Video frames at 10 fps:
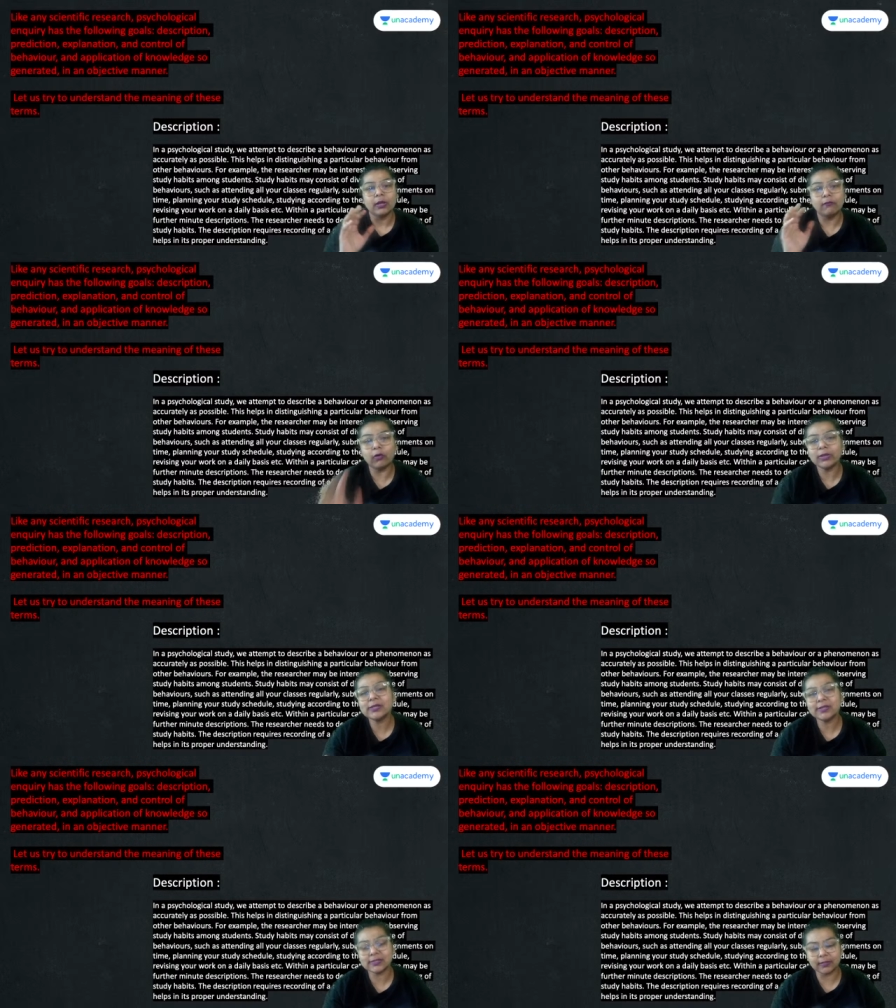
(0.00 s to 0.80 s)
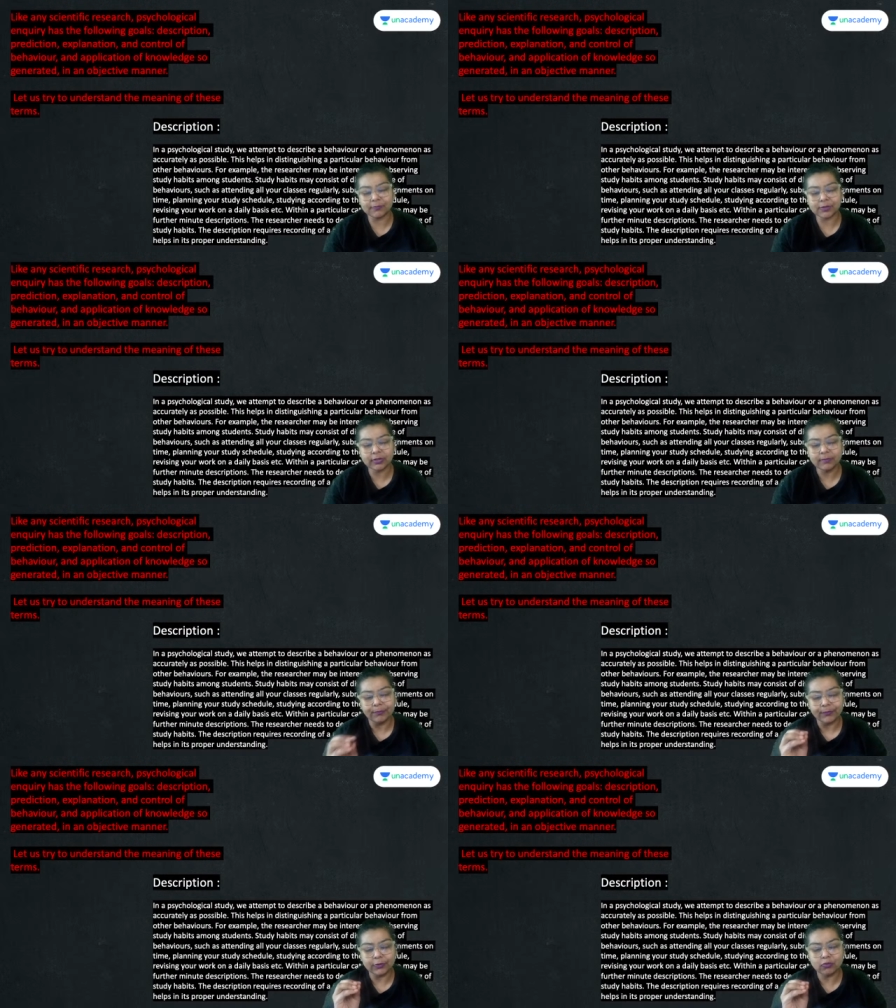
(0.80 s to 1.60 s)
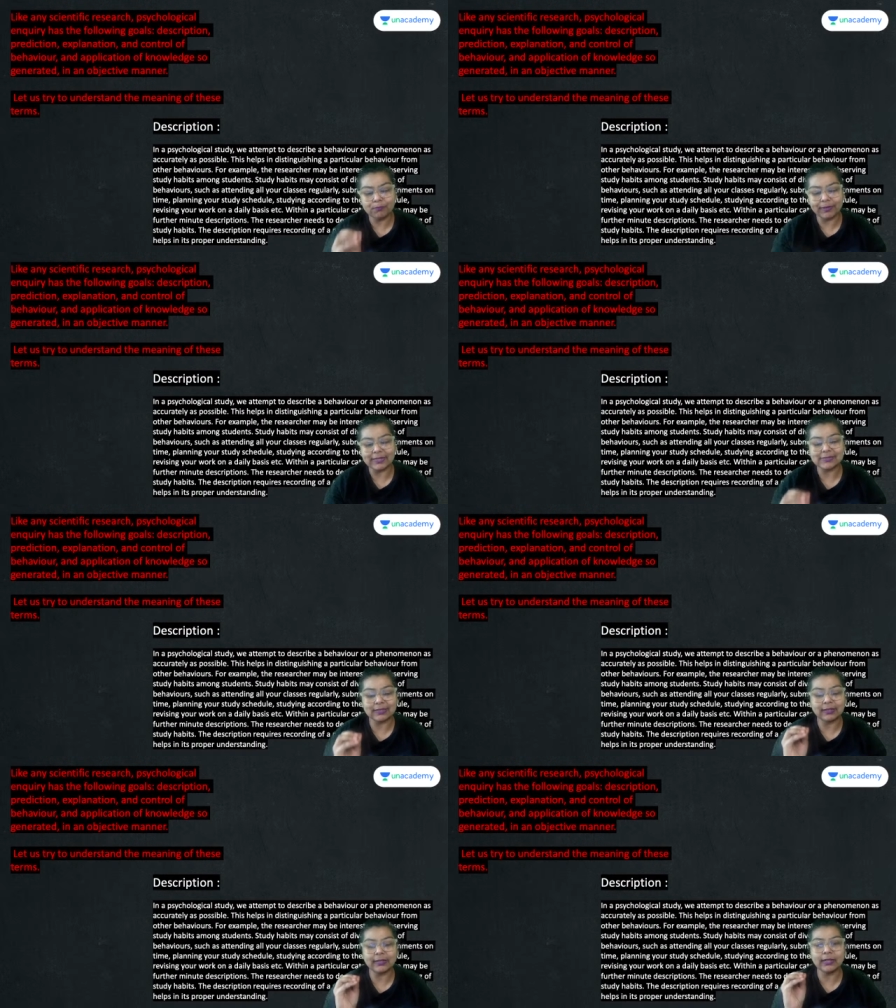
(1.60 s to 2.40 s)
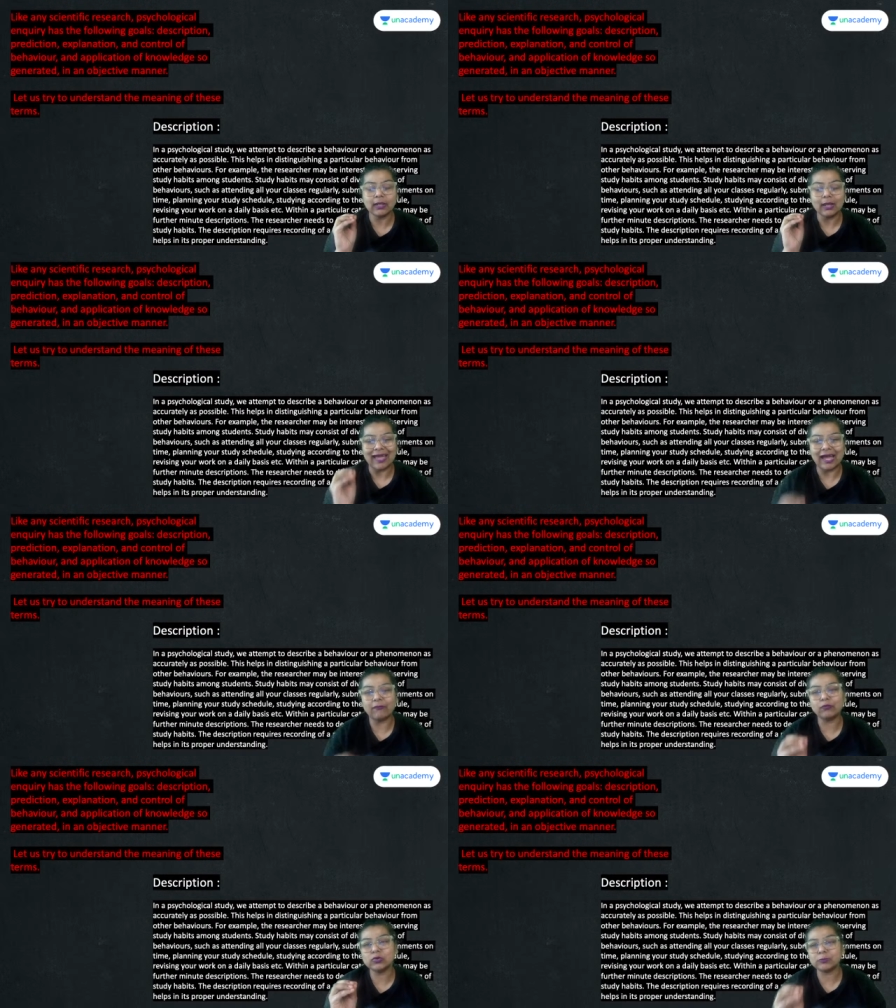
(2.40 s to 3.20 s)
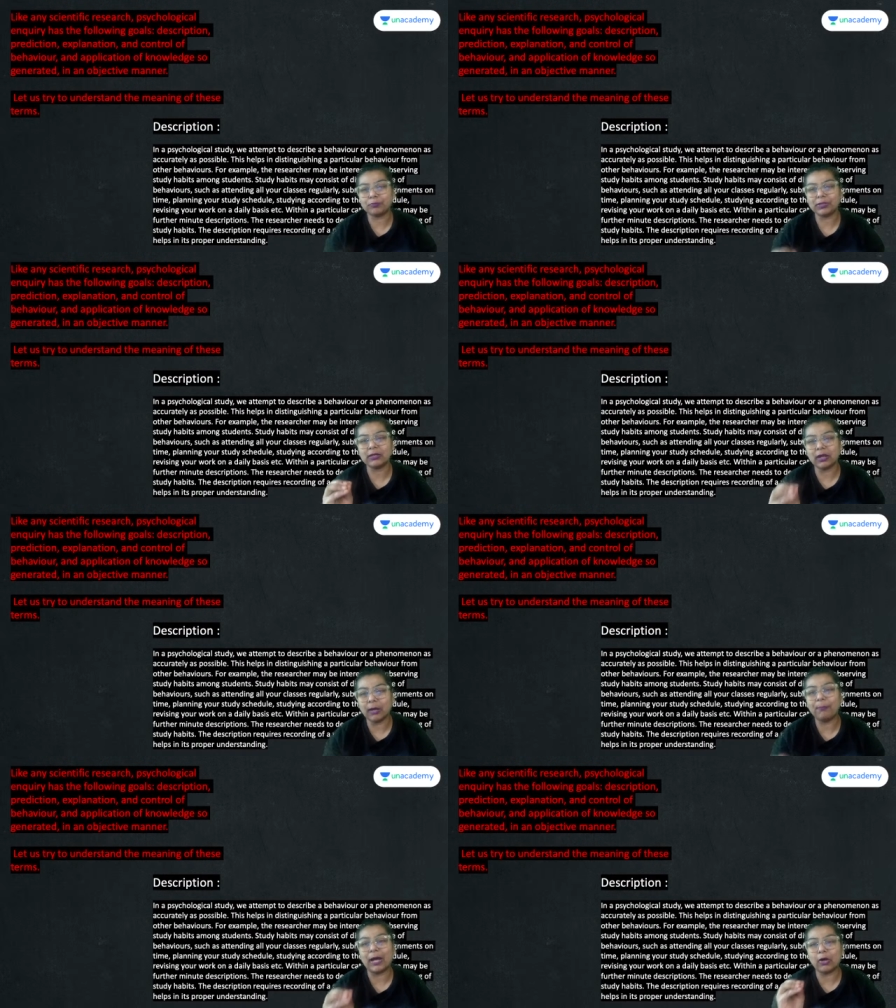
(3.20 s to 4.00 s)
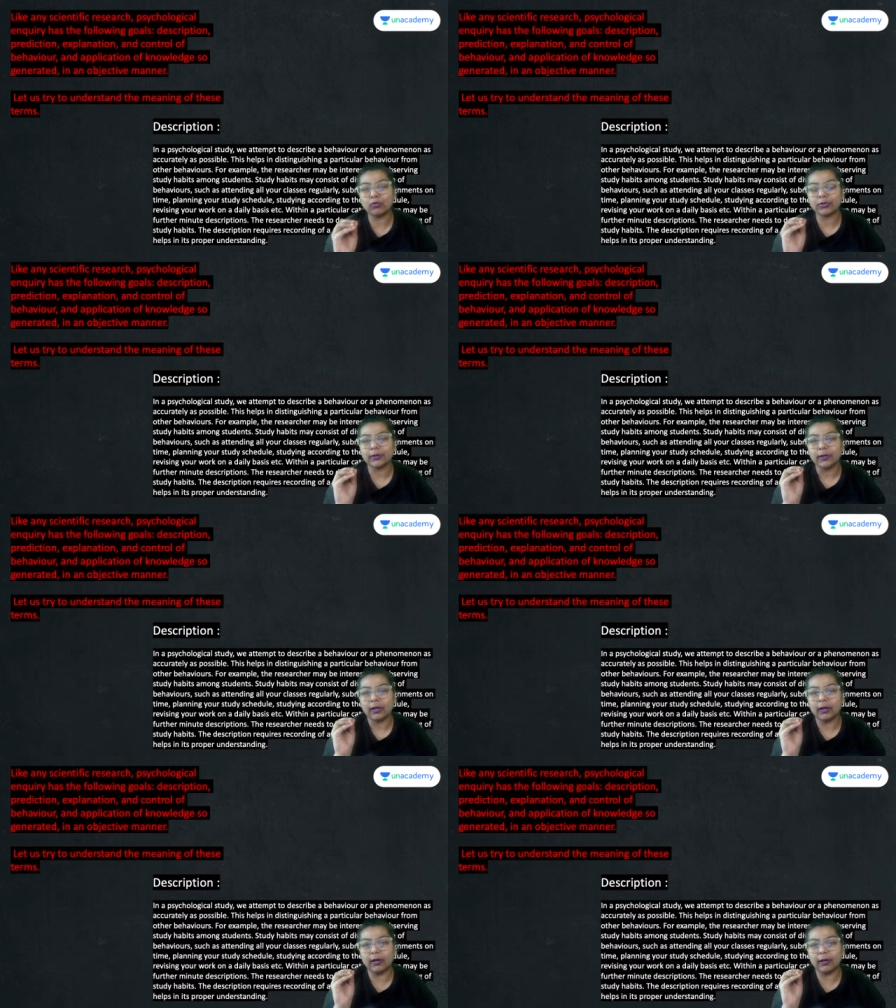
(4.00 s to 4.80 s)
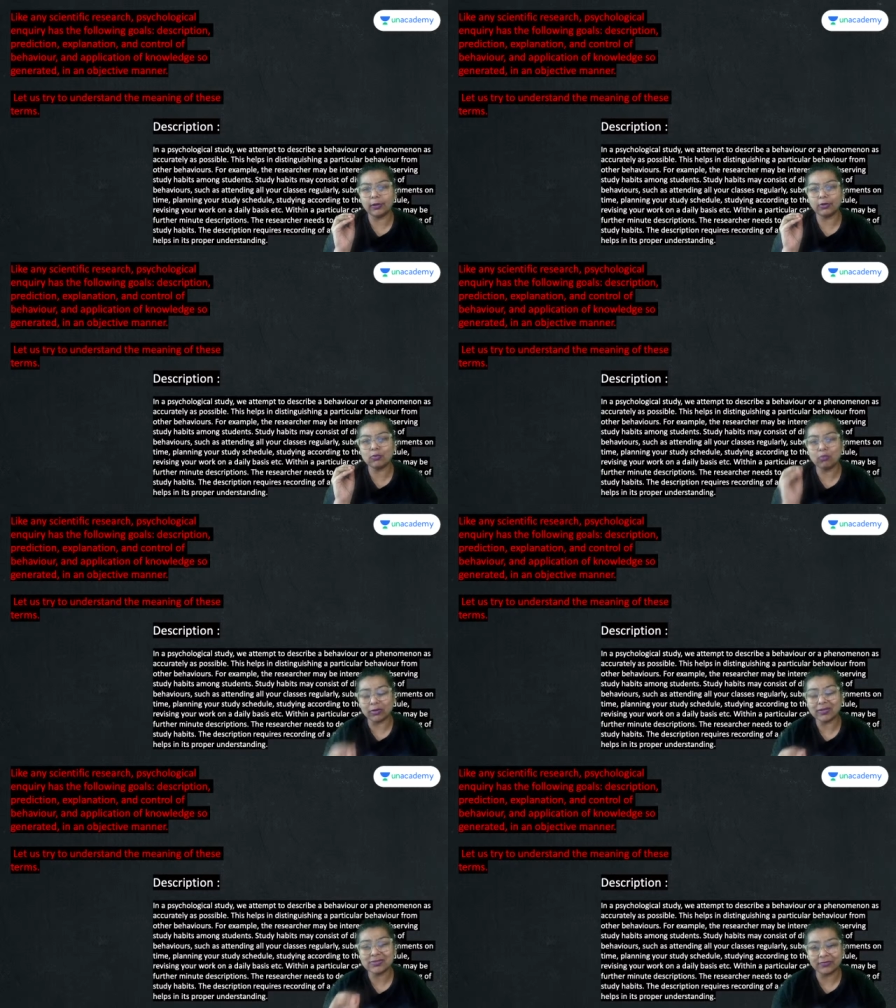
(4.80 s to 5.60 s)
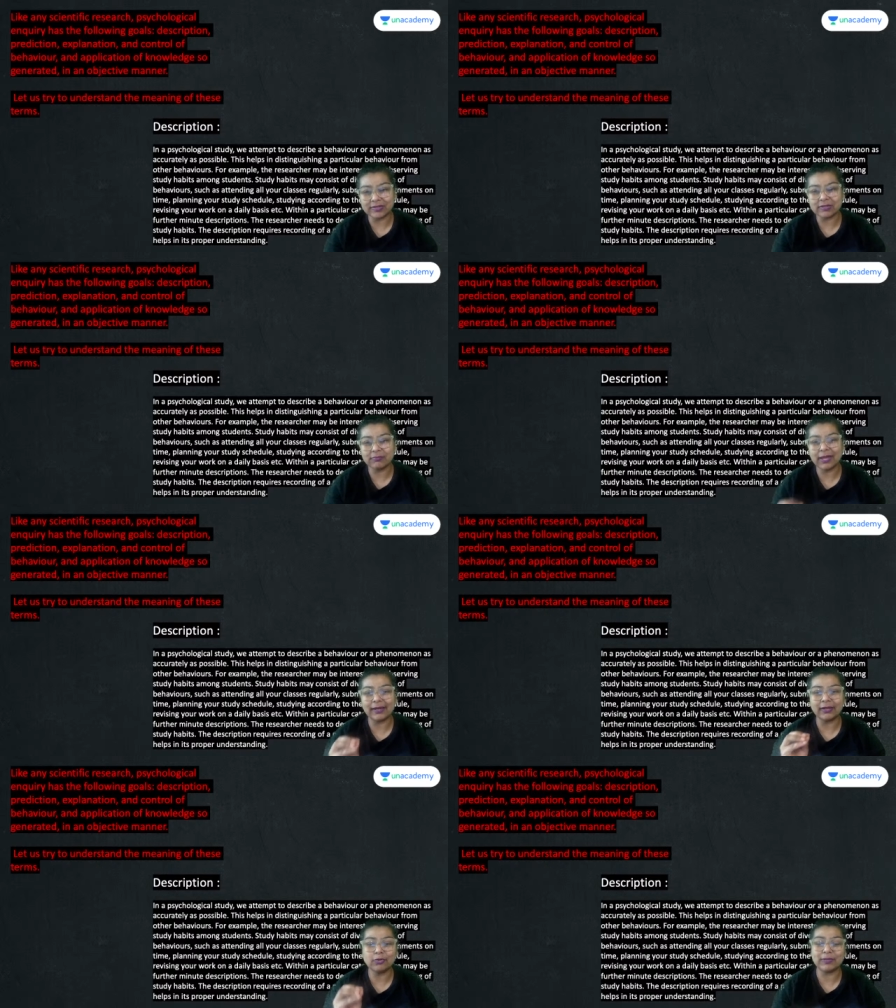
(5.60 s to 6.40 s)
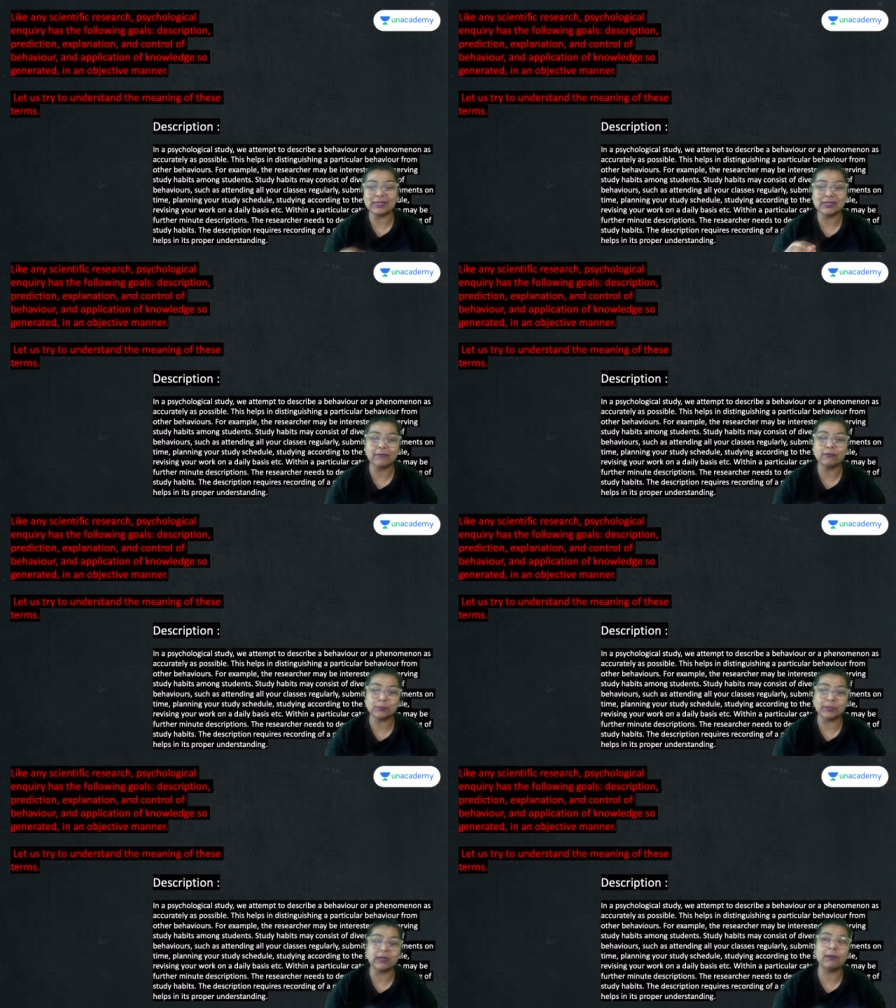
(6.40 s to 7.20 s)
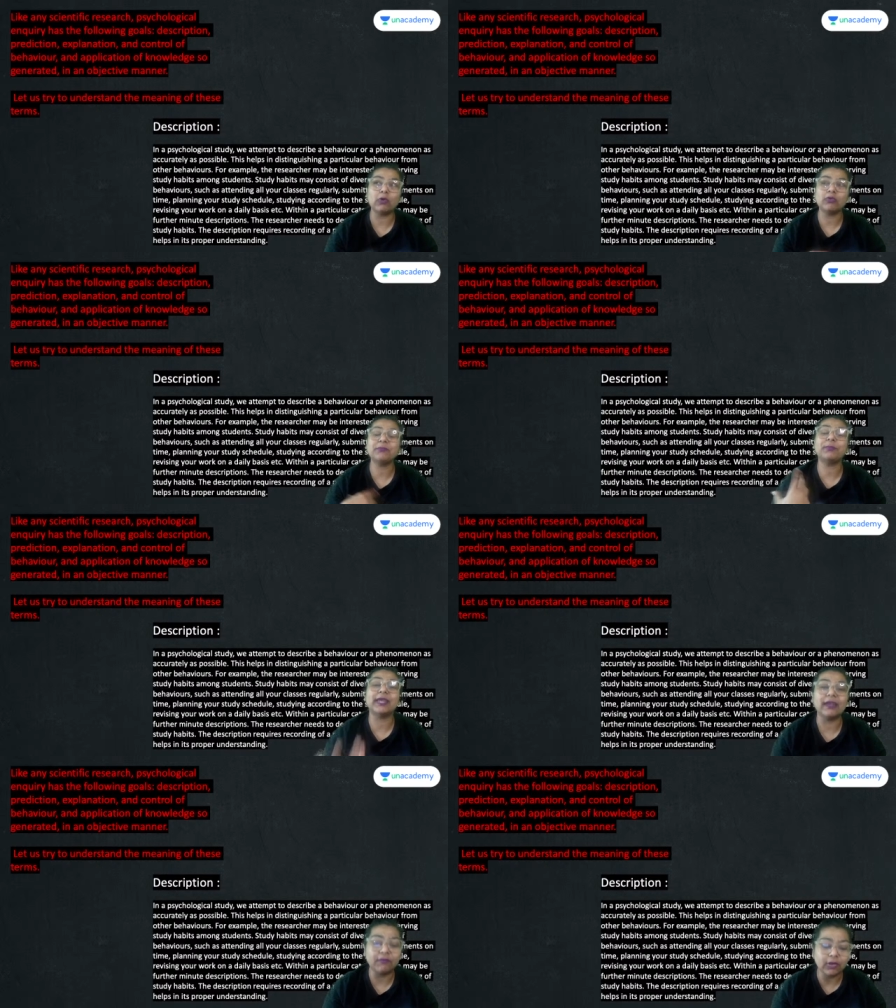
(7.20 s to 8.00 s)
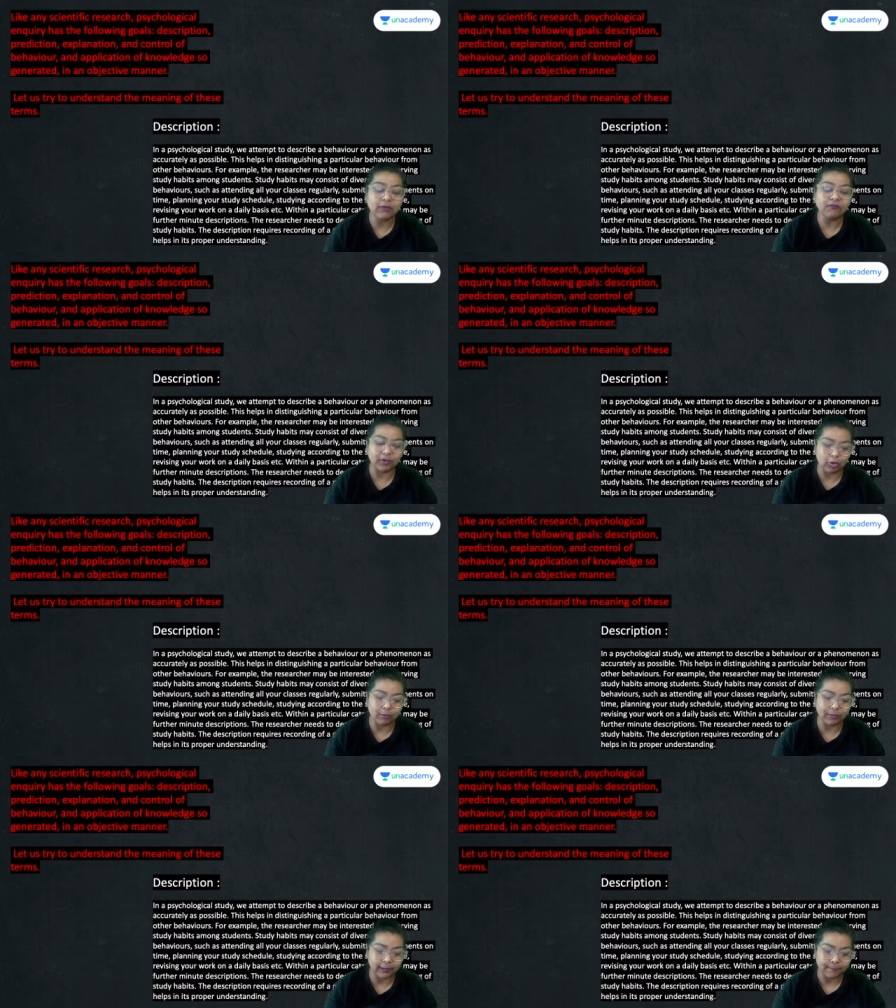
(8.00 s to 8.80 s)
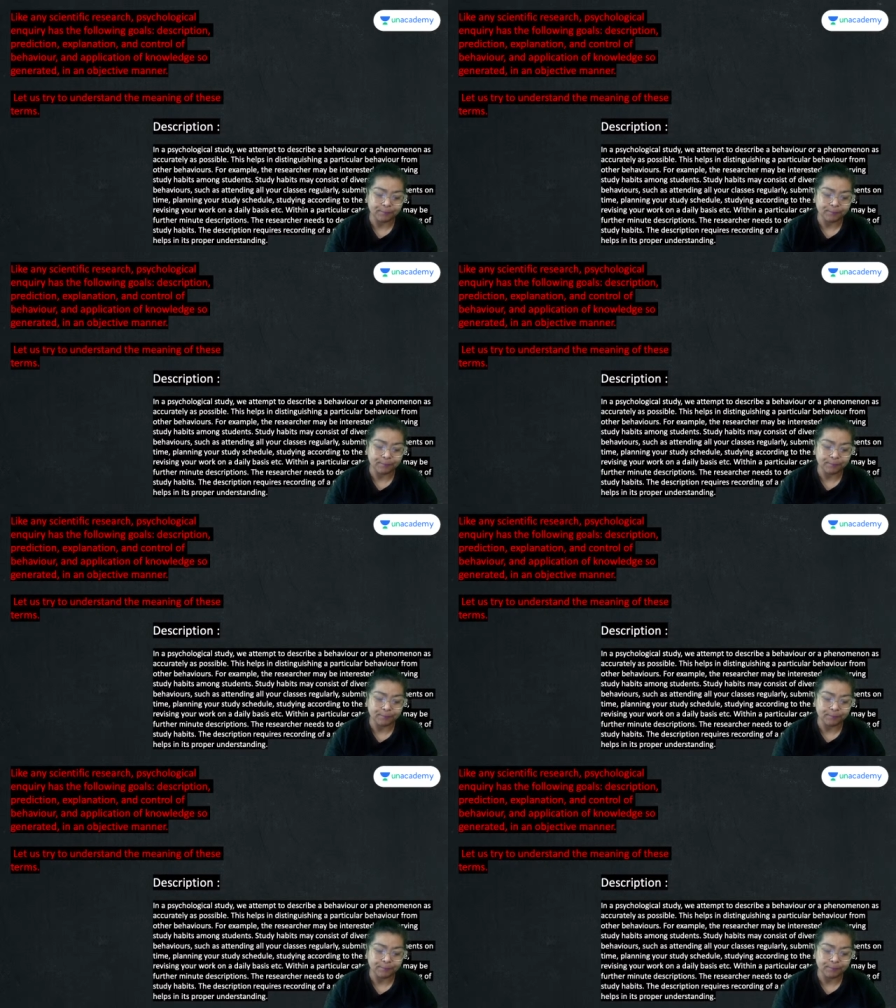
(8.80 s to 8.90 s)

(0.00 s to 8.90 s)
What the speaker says: what is the description? You basically have to speak about what is the reason behind it. You basically have to speak about the behavior and phenomena.